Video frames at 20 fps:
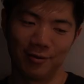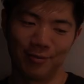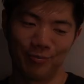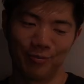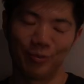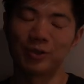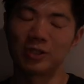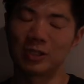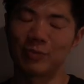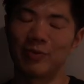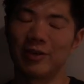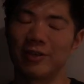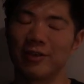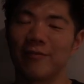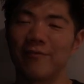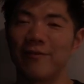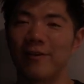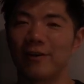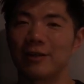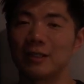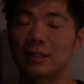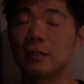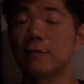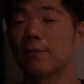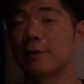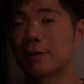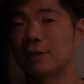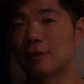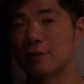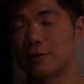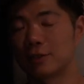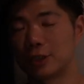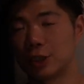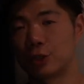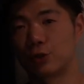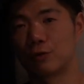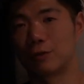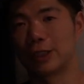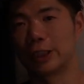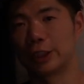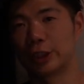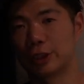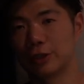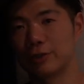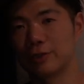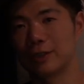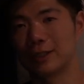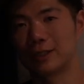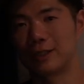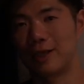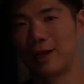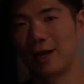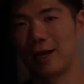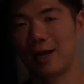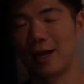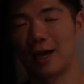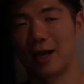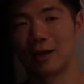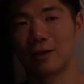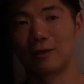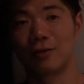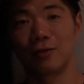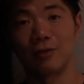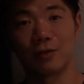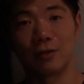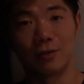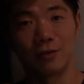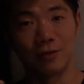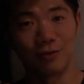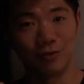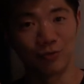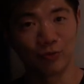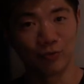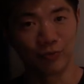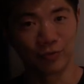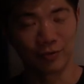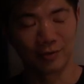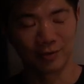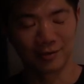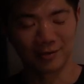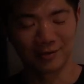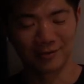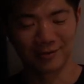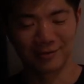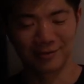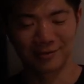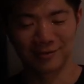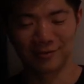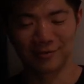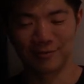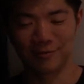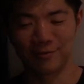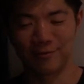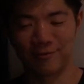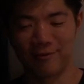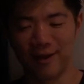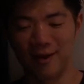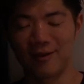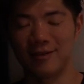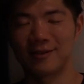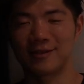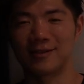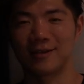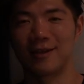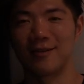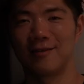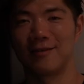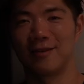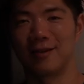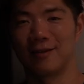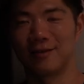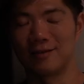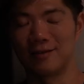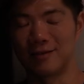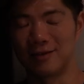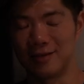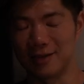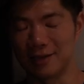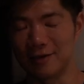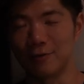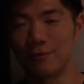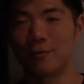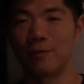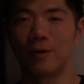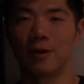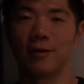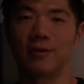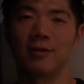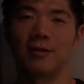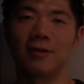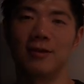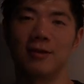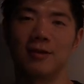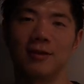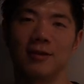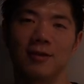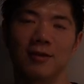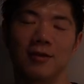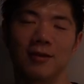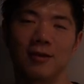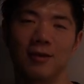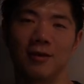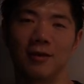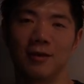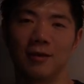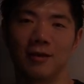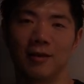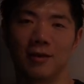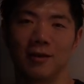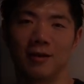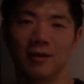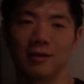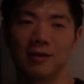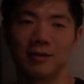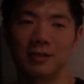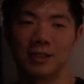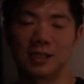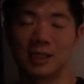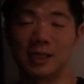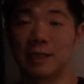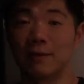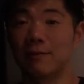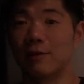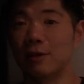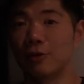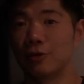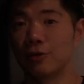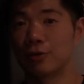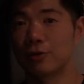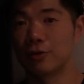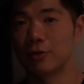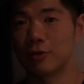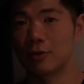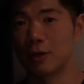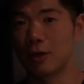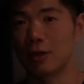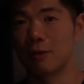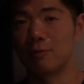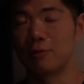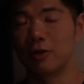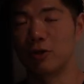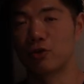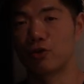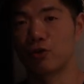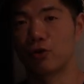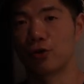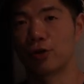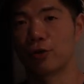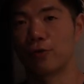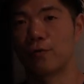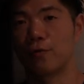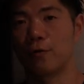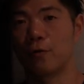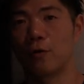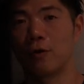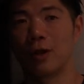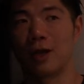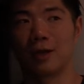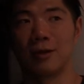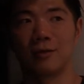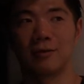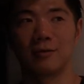puts me in a very difficult situations that I had to face and then deal with the severe sleep disorder for like